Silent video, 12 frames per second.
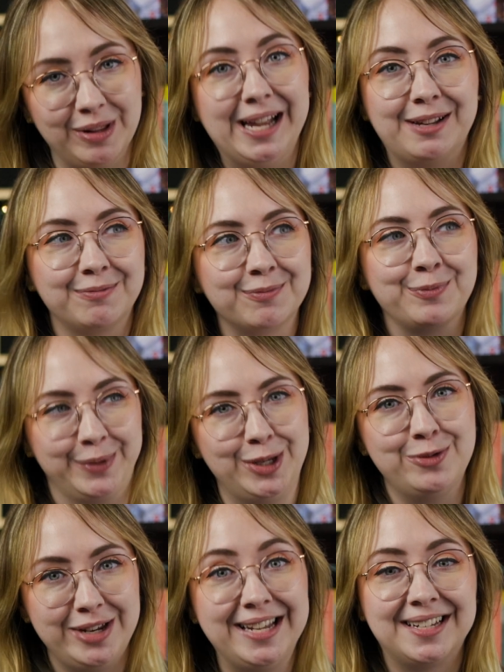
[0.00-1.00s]
like
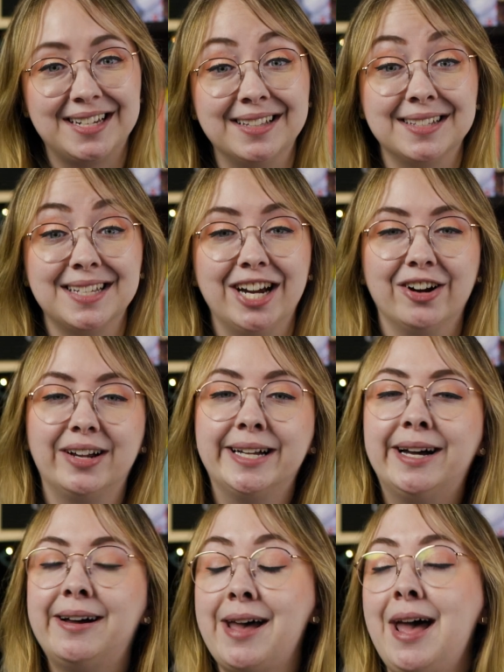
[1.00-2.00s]
unique to this
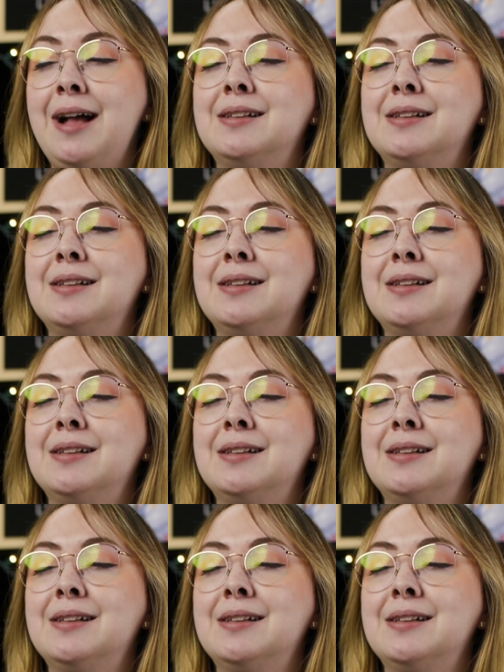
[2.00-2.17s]
area.